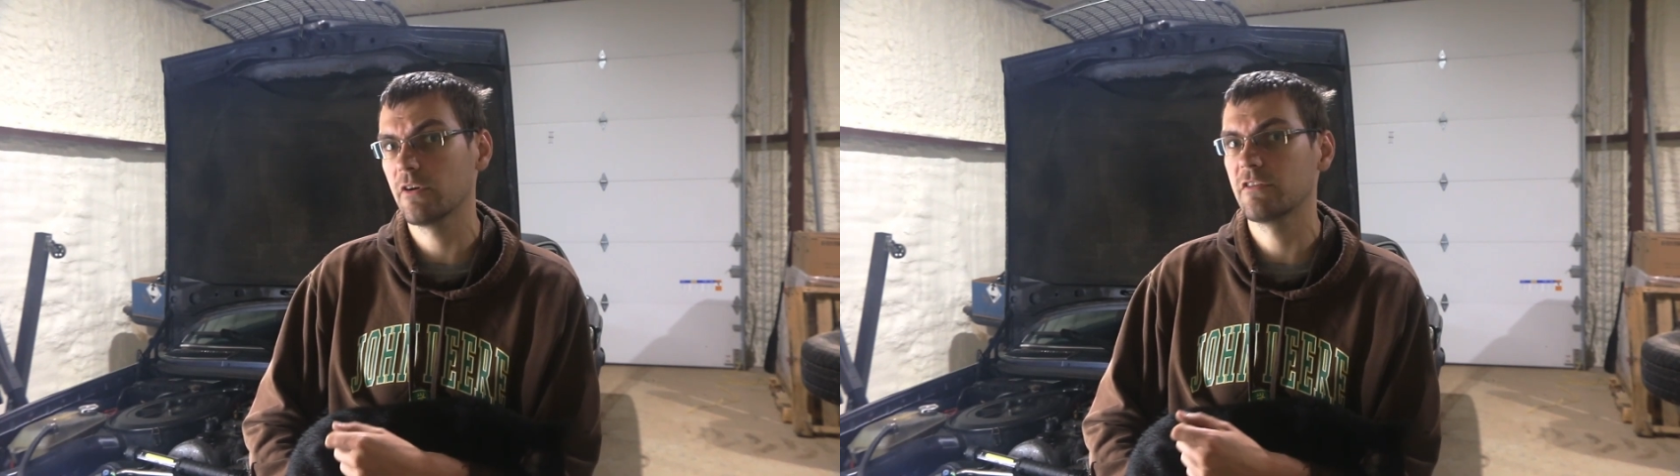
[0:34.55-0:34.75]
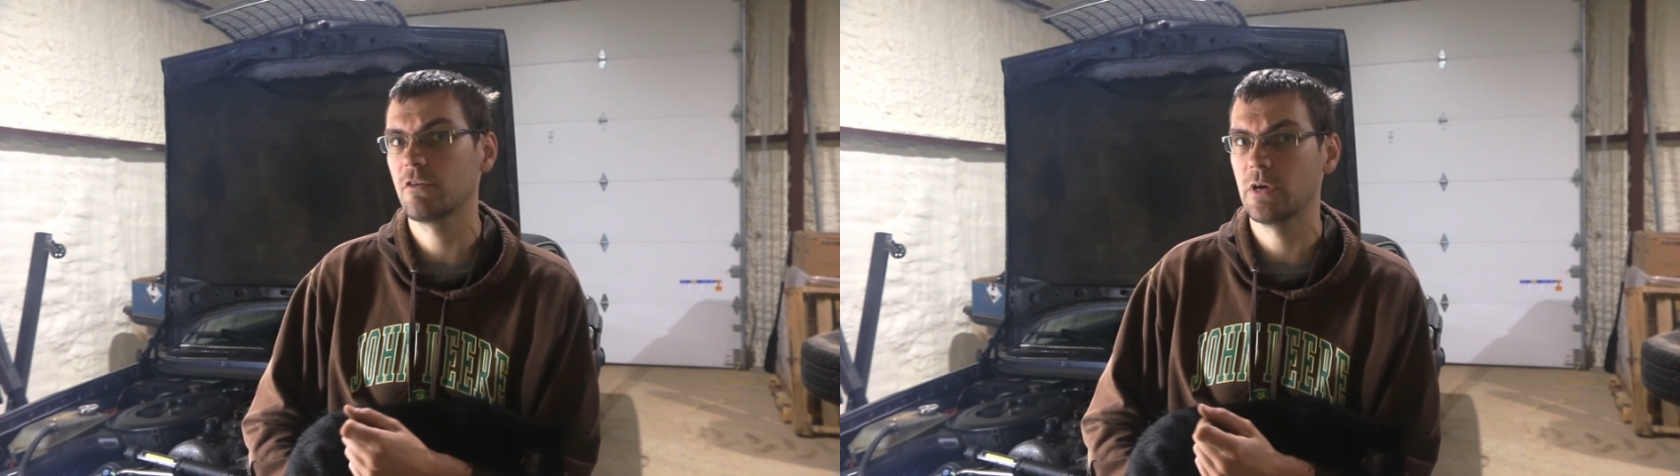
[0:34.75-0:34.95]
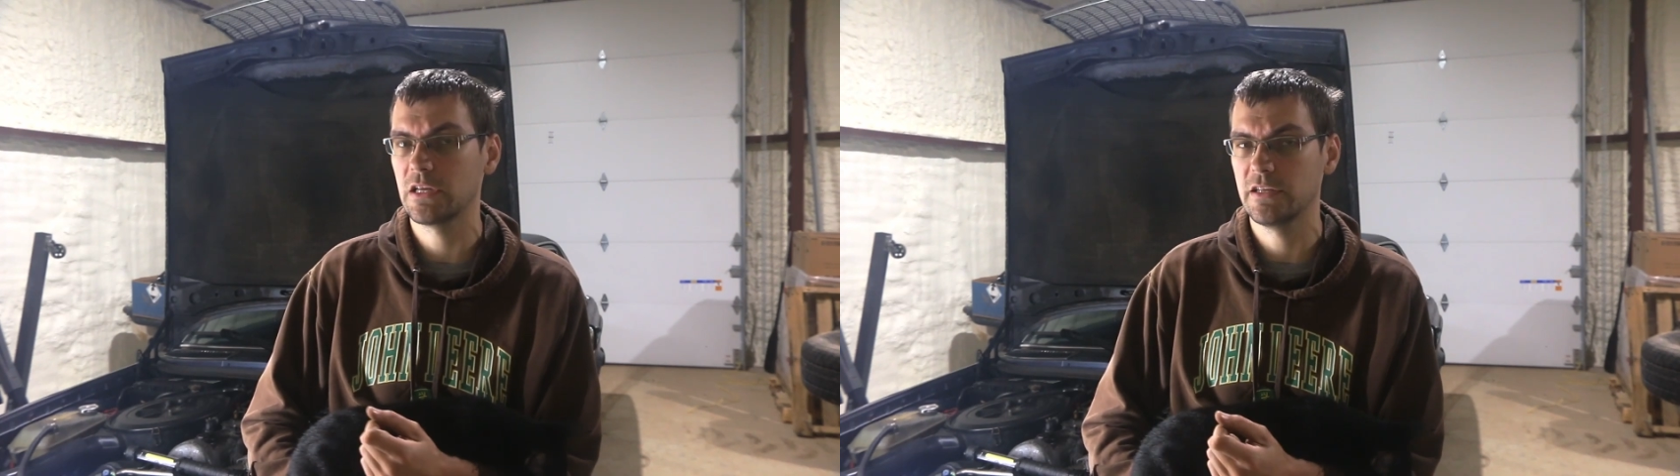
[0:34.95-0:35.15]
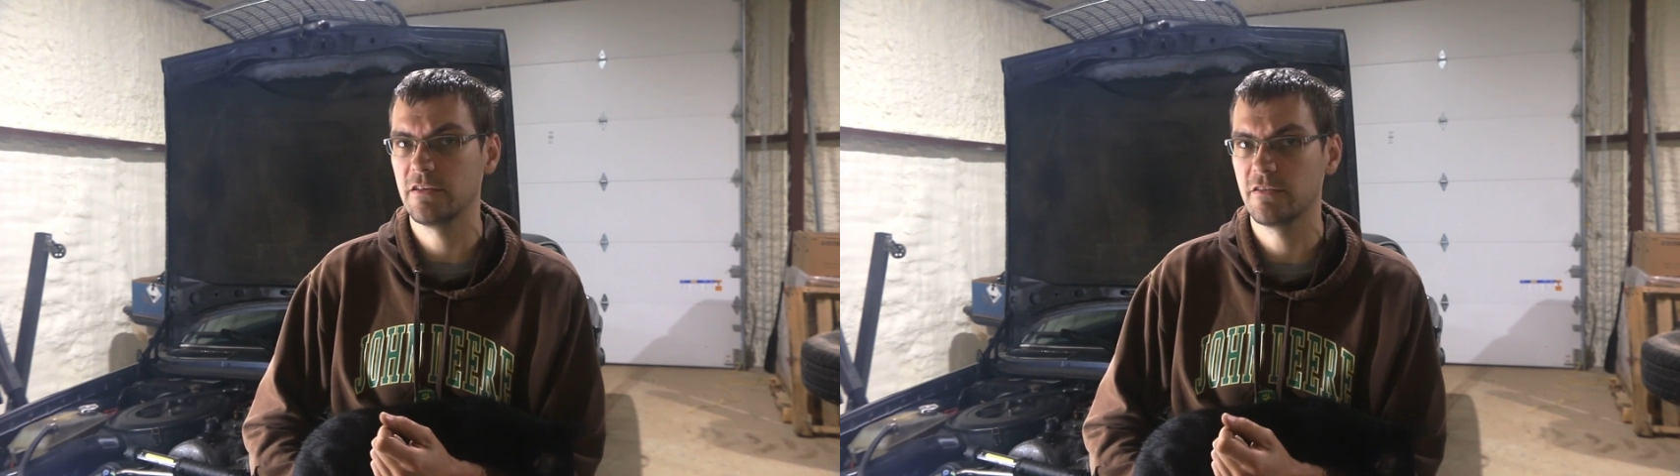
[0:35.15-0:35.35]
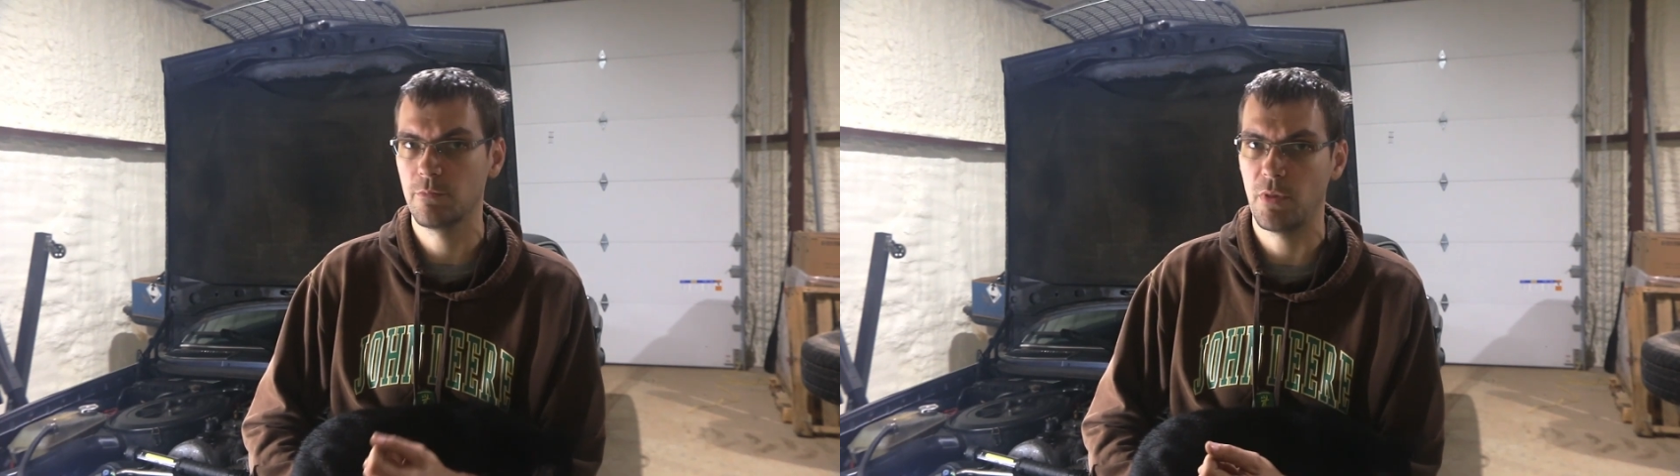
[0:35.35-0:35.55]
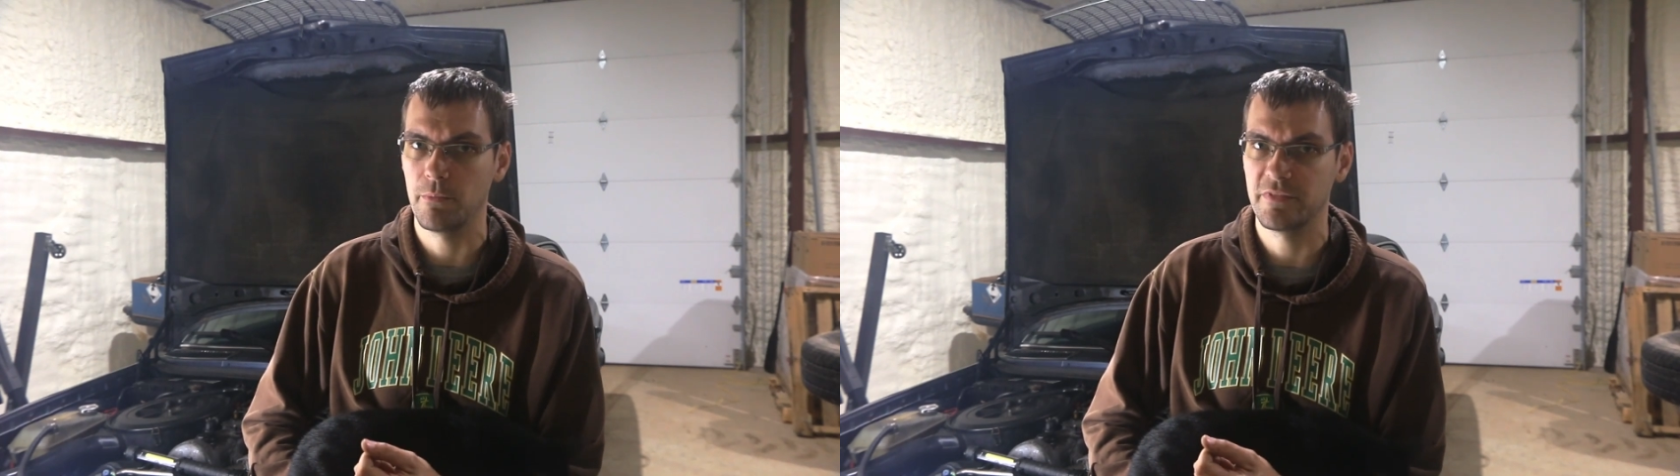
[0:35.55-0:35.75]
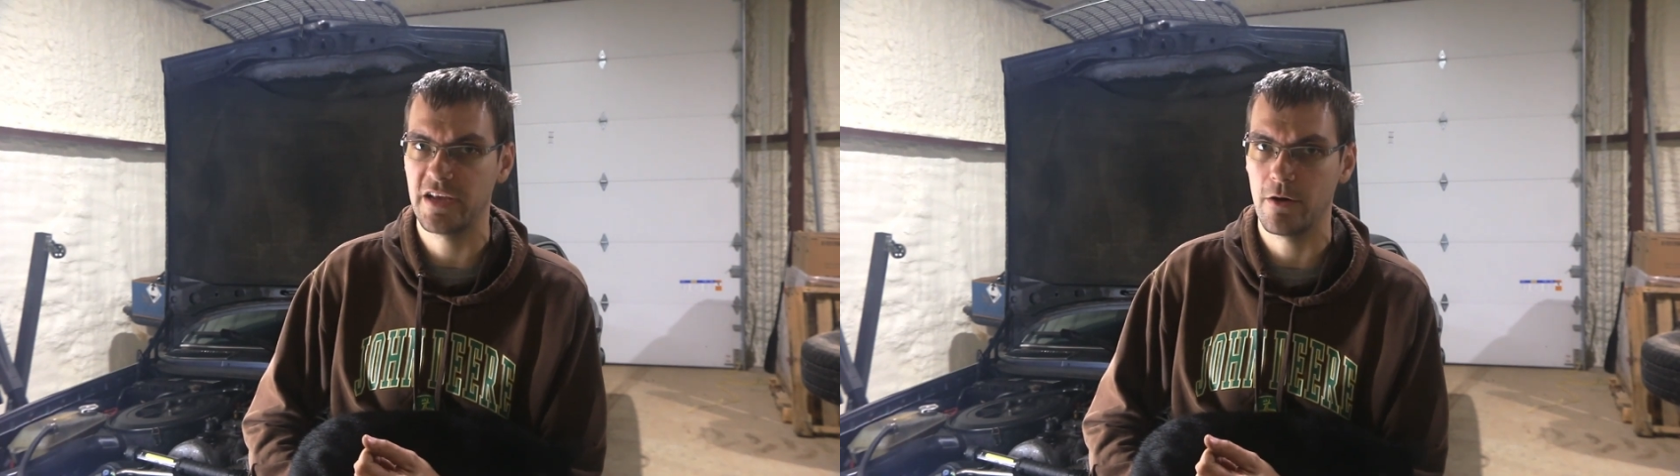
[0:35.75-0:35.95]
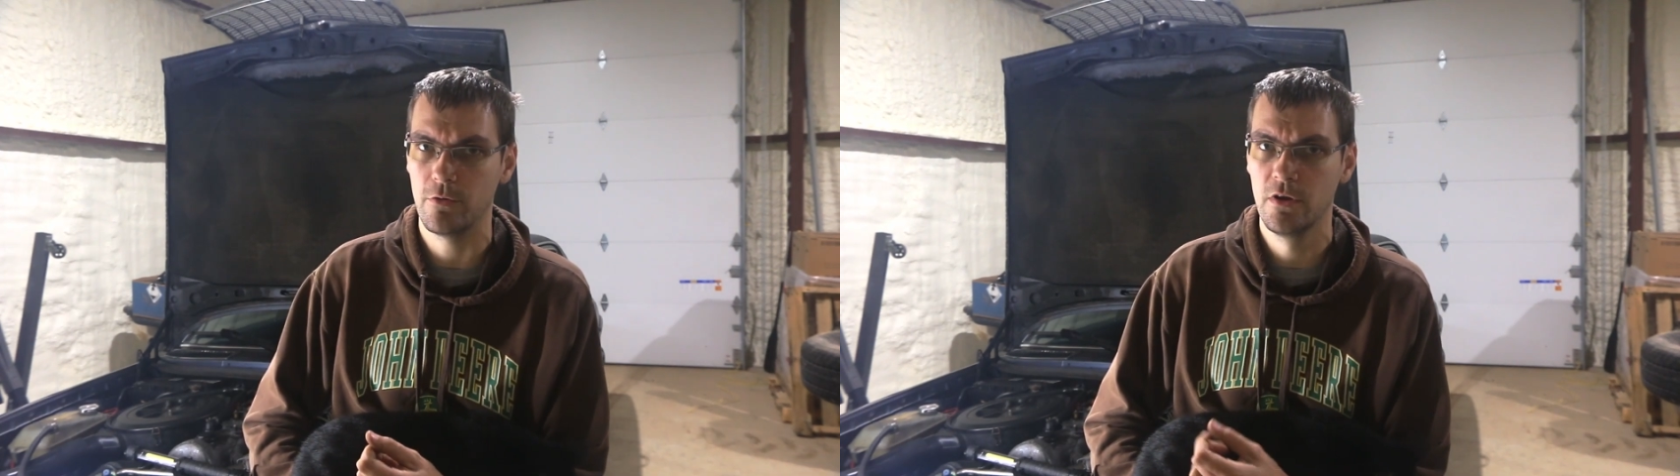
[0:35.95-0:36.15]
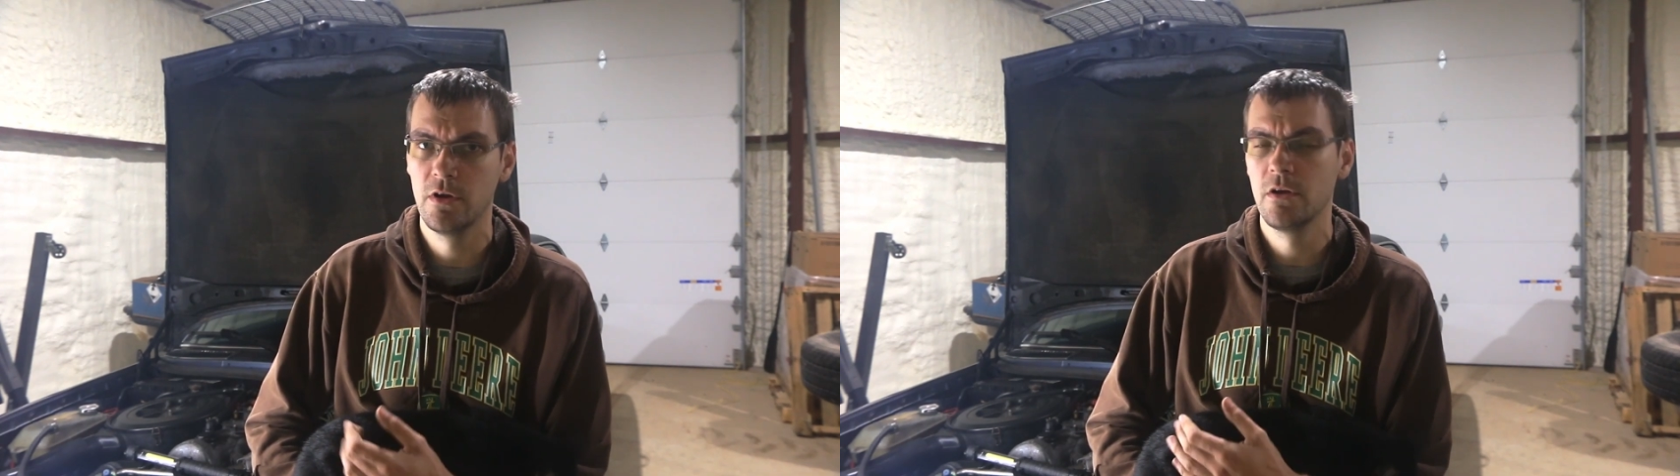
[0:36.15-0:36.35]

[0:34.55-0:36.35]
as quickly as it's pumped out.